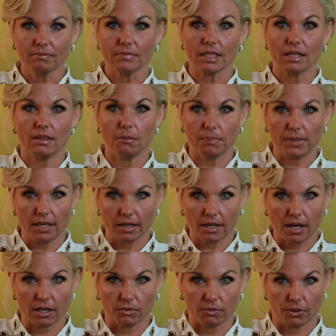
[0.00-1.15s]
the
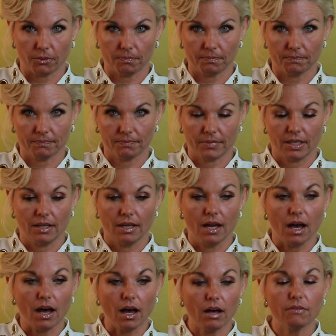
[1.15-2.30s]
Peacock Room
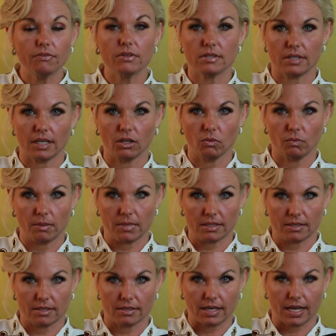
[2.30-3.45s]
of the Single Women
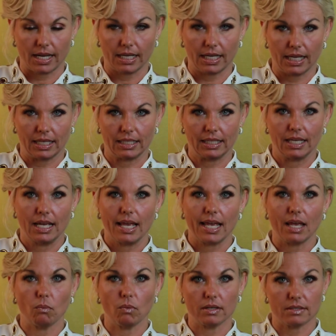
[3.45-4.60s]
Society
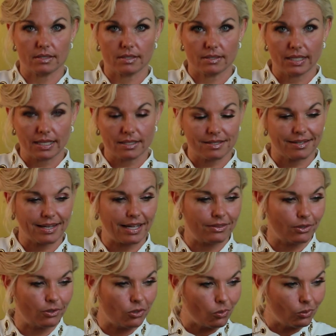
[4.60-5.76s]
and want to sit at the
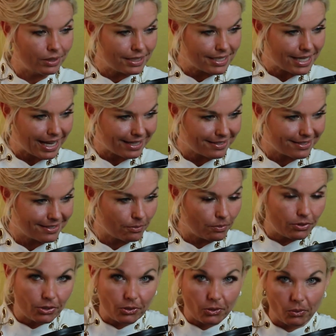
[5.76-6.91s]
golden desk with
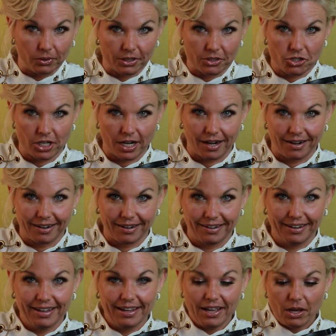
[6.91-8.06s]
the golden chair
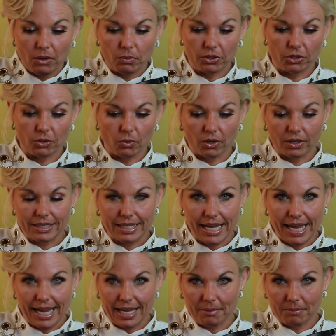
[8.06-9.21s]
with your
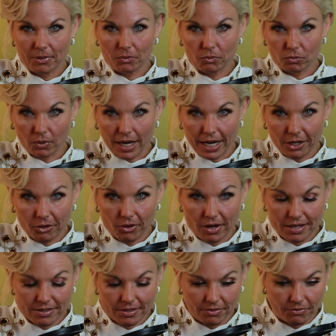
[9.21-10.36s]
name right
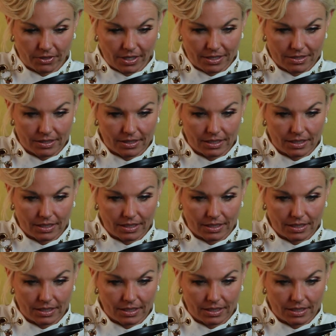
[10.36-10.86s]
across the front.